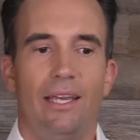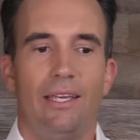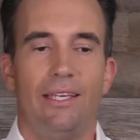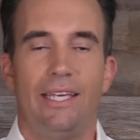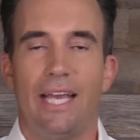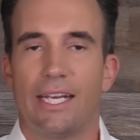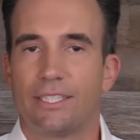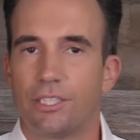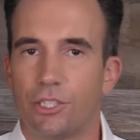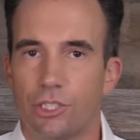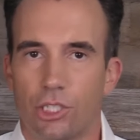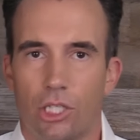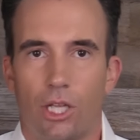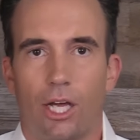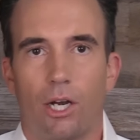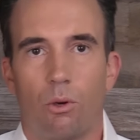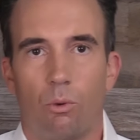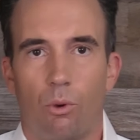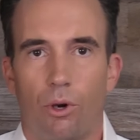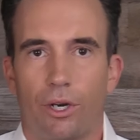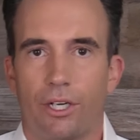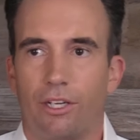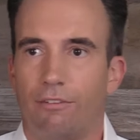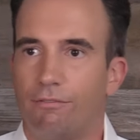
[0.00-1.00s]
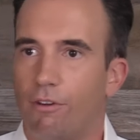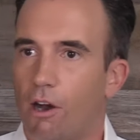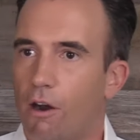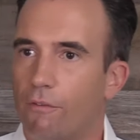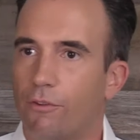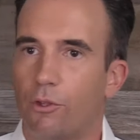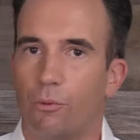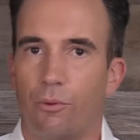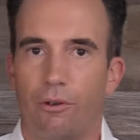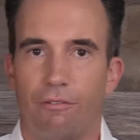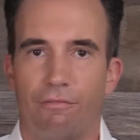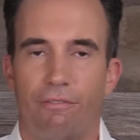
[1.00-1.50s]
Yes, there's a lot of work
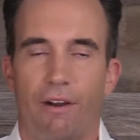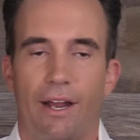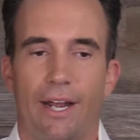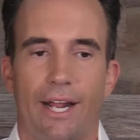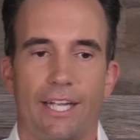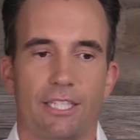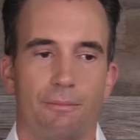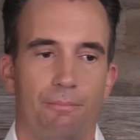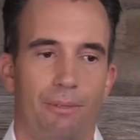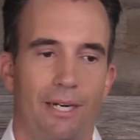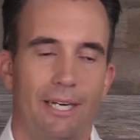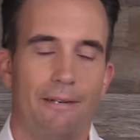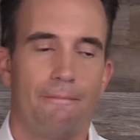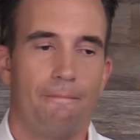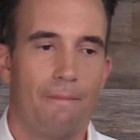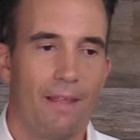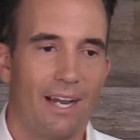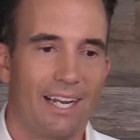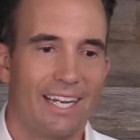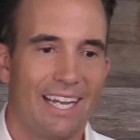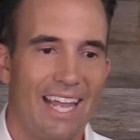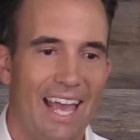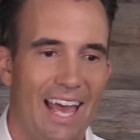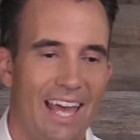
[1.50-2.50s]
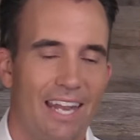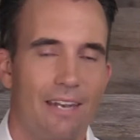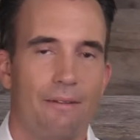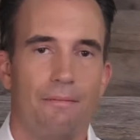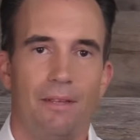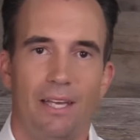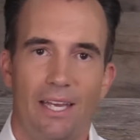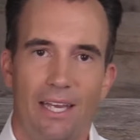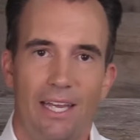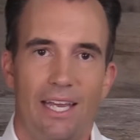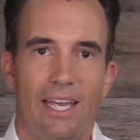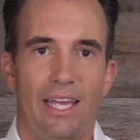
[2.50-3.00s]
involved with the refinance, but
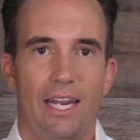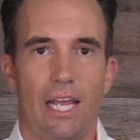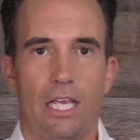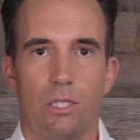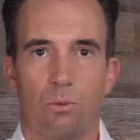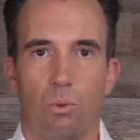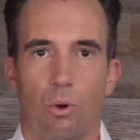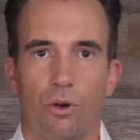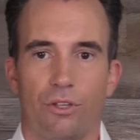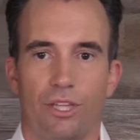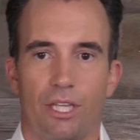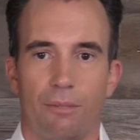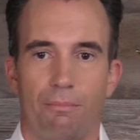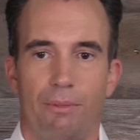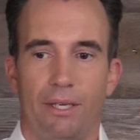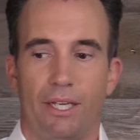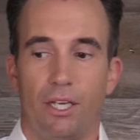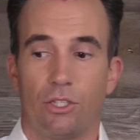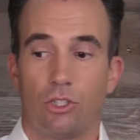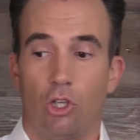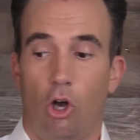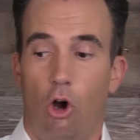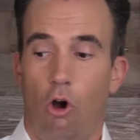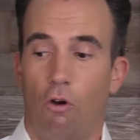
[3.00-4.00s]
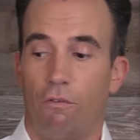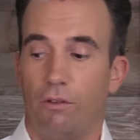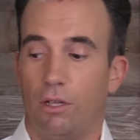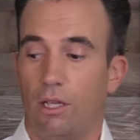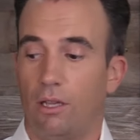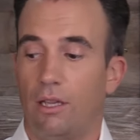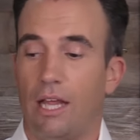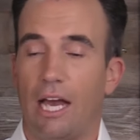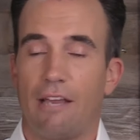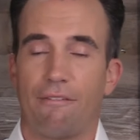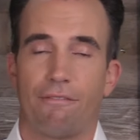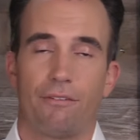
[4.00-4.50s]
again, it is worth it because over the
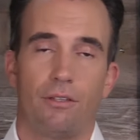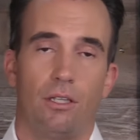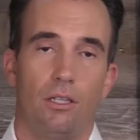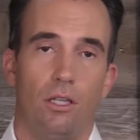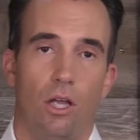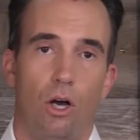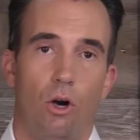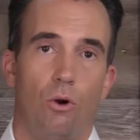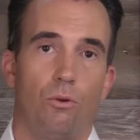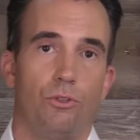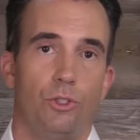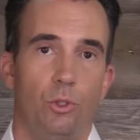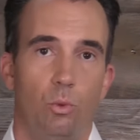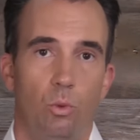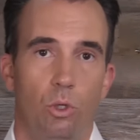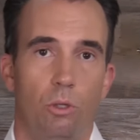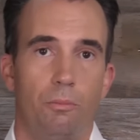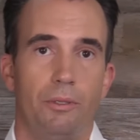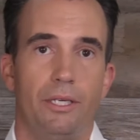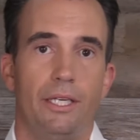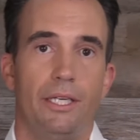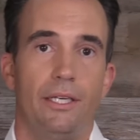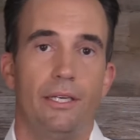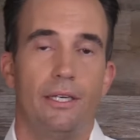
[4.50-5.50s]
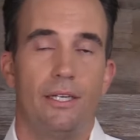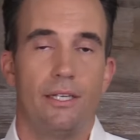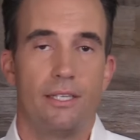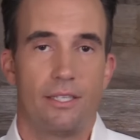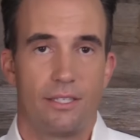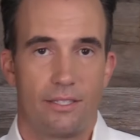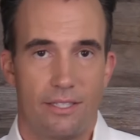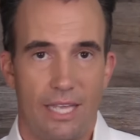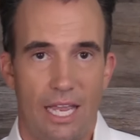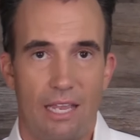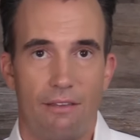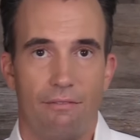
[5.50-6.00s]
life of the loan, you will be
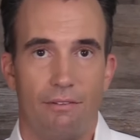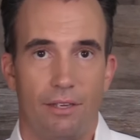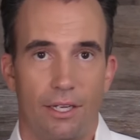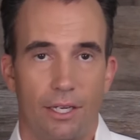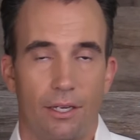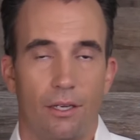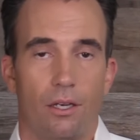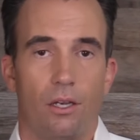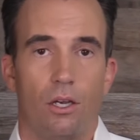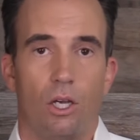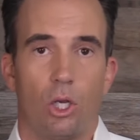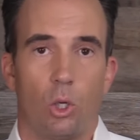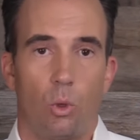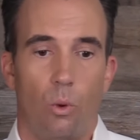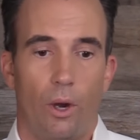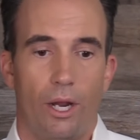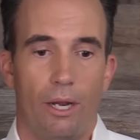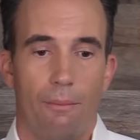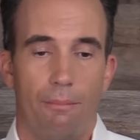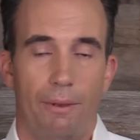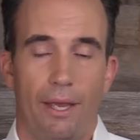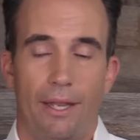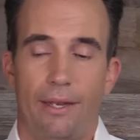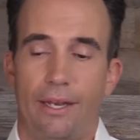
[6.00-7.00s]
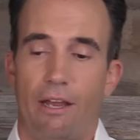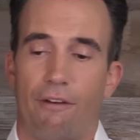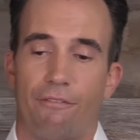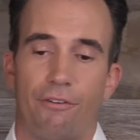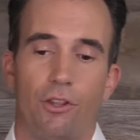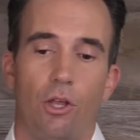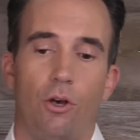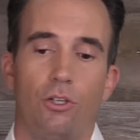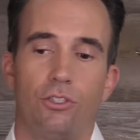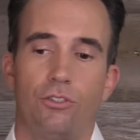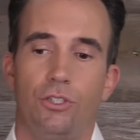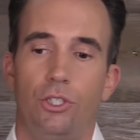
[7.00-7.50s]
saving quite a bit. Now,
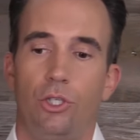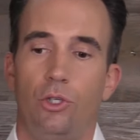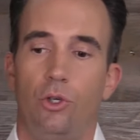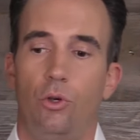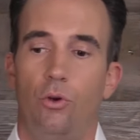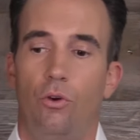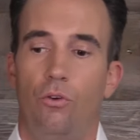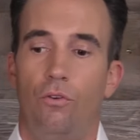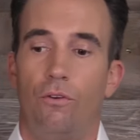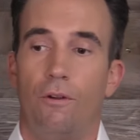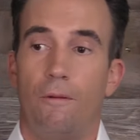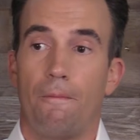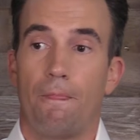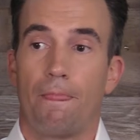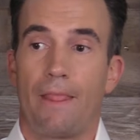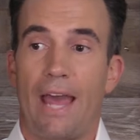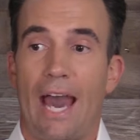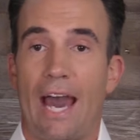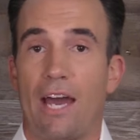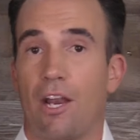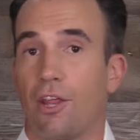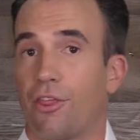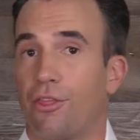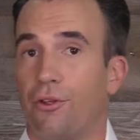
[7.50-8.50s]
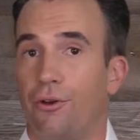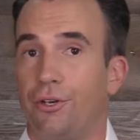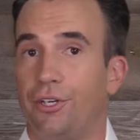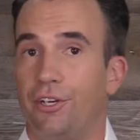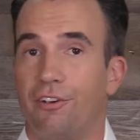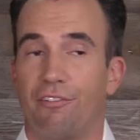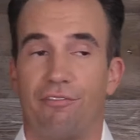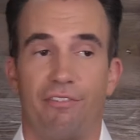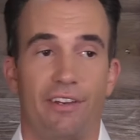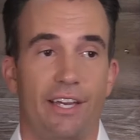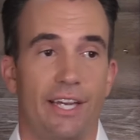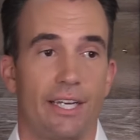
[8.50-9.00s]
for those of you who had a 30
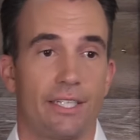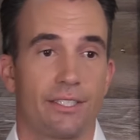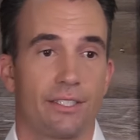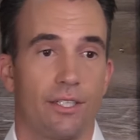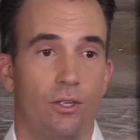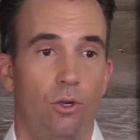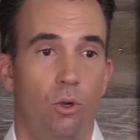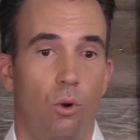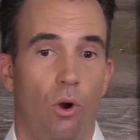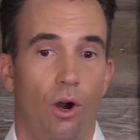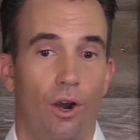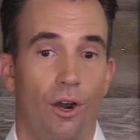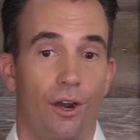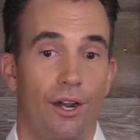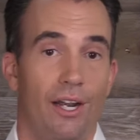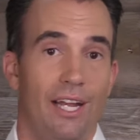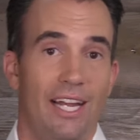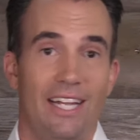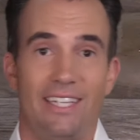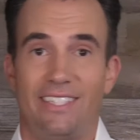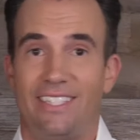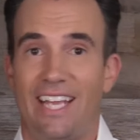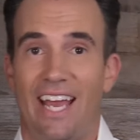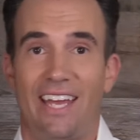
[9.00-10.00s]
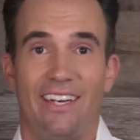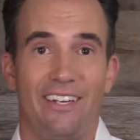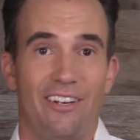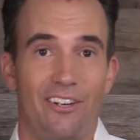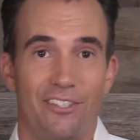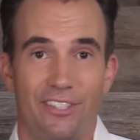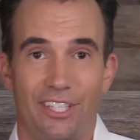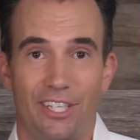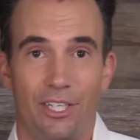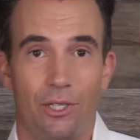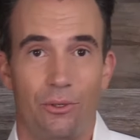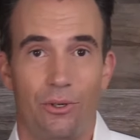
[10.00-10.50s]
year fixed, who are 10
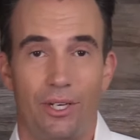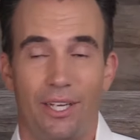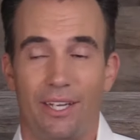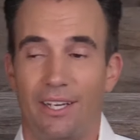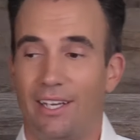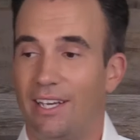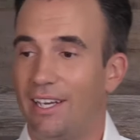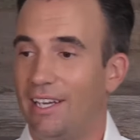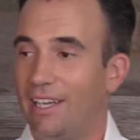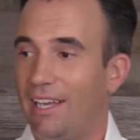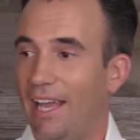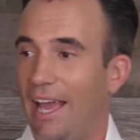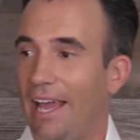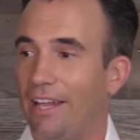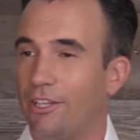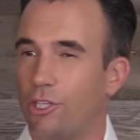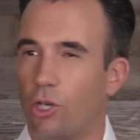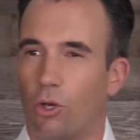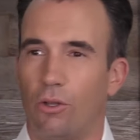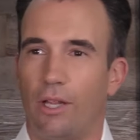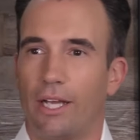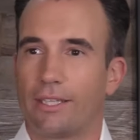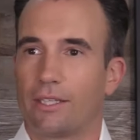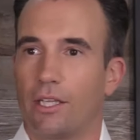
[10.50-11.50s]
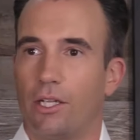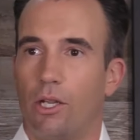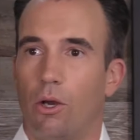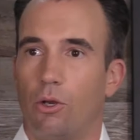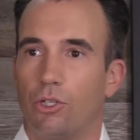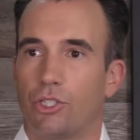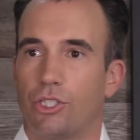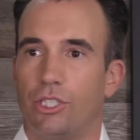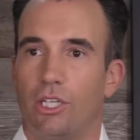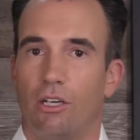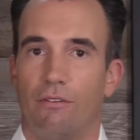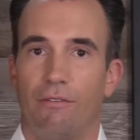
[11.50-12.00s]
years into it, and don't like the
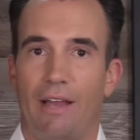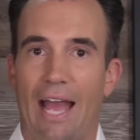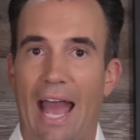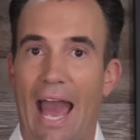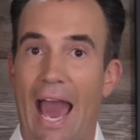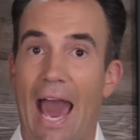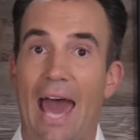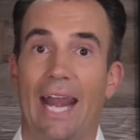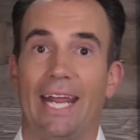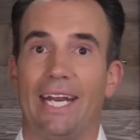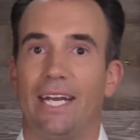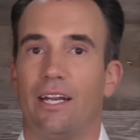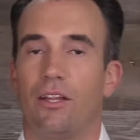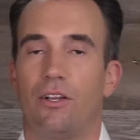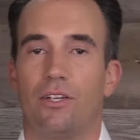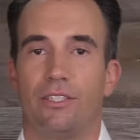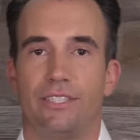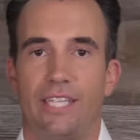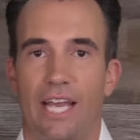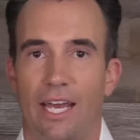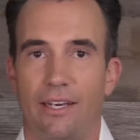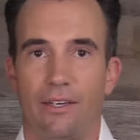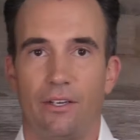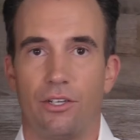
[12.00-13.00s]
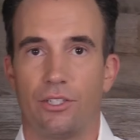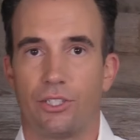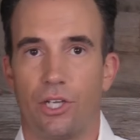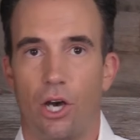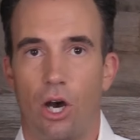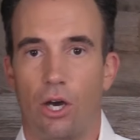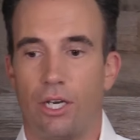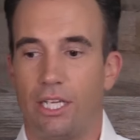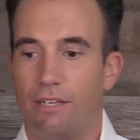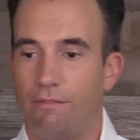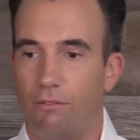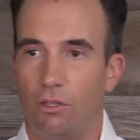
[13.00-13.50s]
notion of adding another 10 years
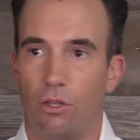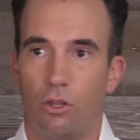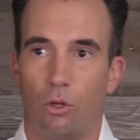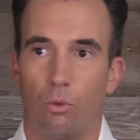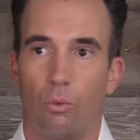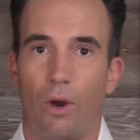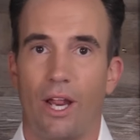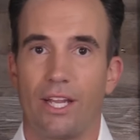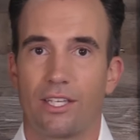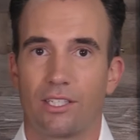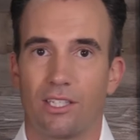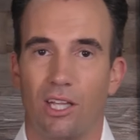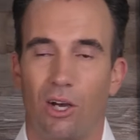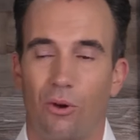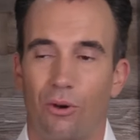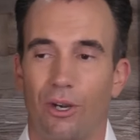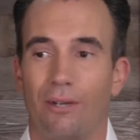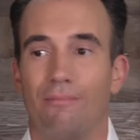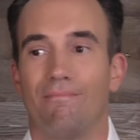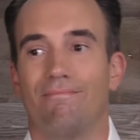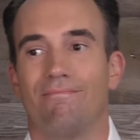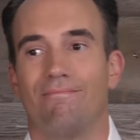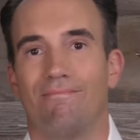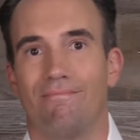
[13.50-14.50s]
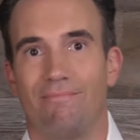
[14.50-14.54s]
on, even though the rate's lower,